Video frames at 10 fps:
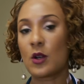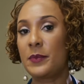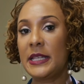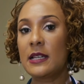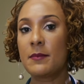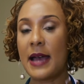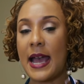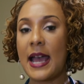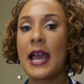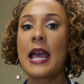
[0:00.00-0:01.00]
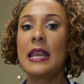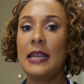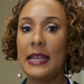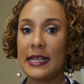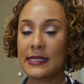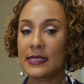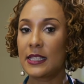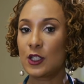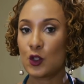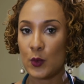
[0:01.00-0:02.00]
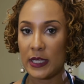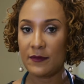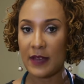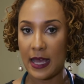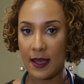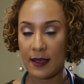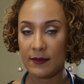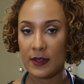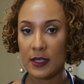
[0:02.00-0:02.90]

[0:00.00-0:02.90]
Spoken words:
or BMI, less than 25.